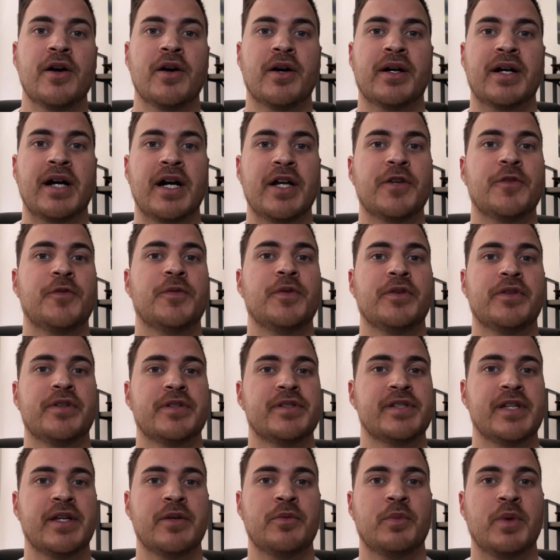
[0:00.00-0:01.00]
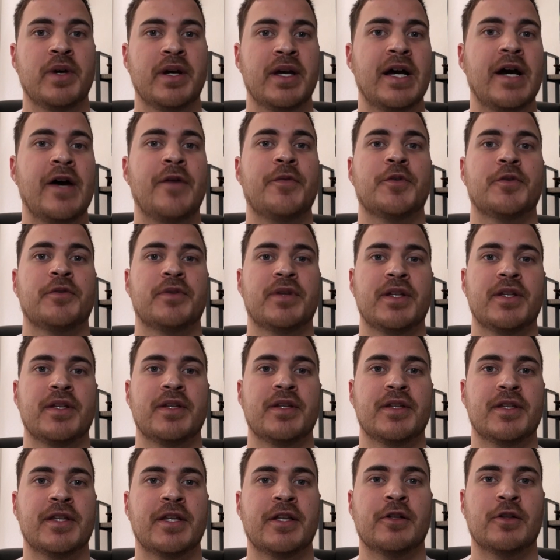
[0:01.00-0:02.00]
kind of feel the same way after
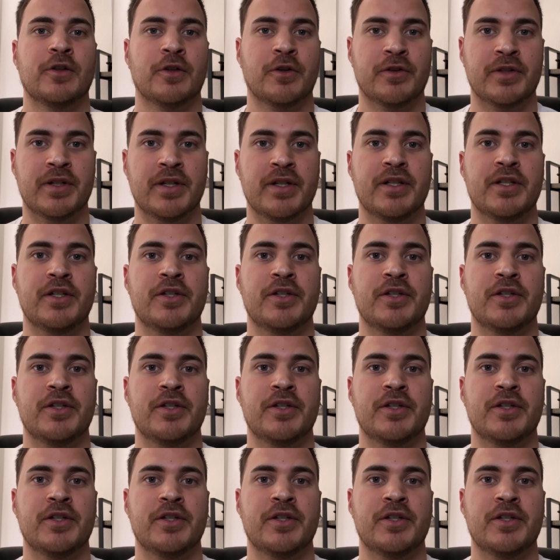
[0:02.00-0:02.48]
they learn it.